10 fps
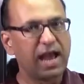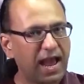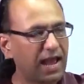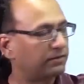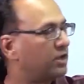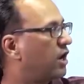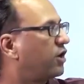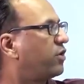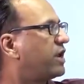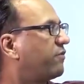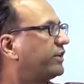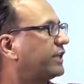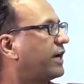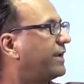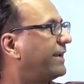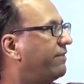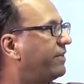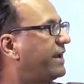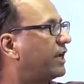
And during vaginal delivery,